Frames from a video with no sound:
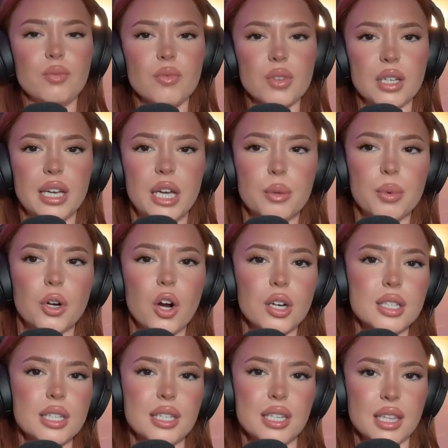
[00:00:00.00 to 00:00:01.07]
in
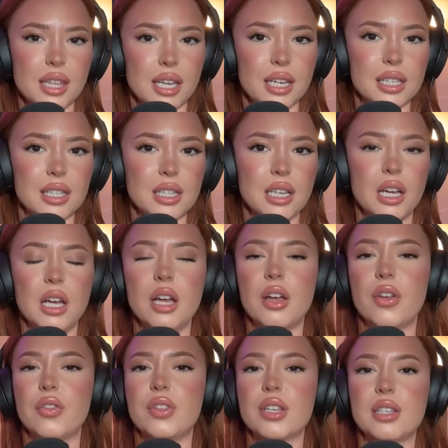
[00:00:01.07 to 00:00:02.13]
regards to this,
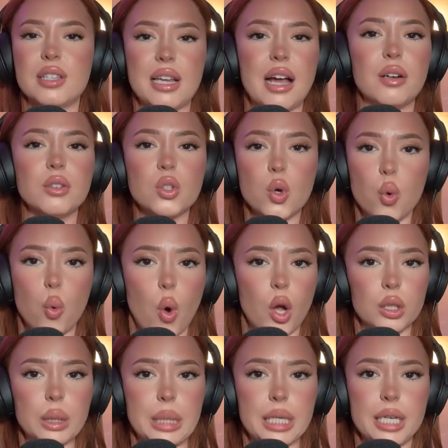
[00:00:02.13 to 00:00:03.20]
the sound
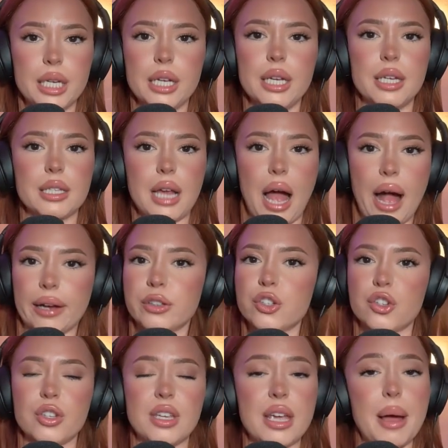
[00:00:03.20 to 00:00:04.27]
quality is
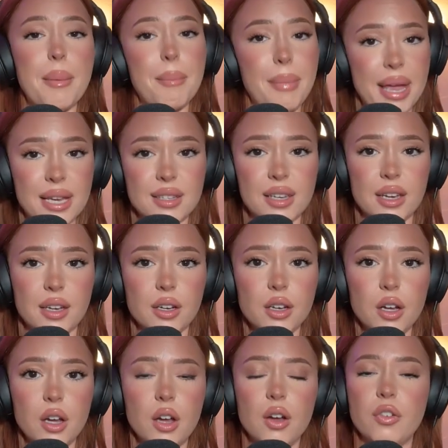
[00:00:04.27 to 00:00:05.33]
actually amazing.
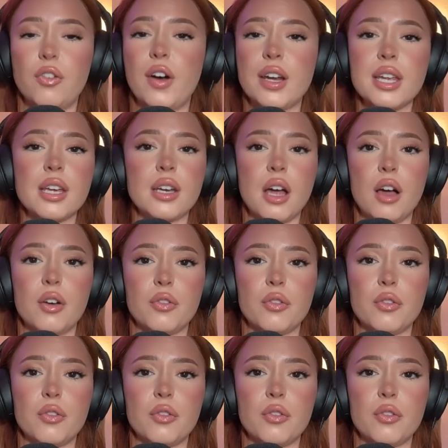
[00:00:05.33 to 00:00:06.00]
Funny enough, the